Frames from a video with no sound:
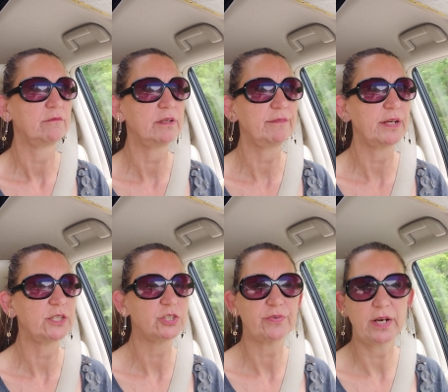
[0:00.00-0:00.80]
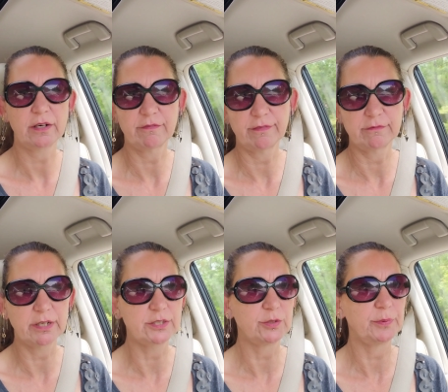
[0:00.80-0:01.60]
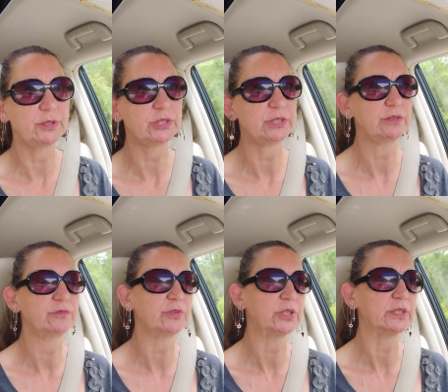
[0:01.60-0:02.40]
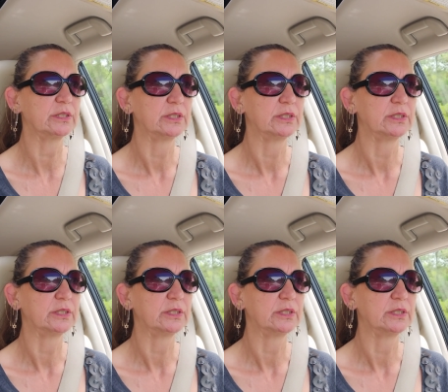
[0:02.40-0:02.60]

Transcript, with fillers: revenge fire retribution for.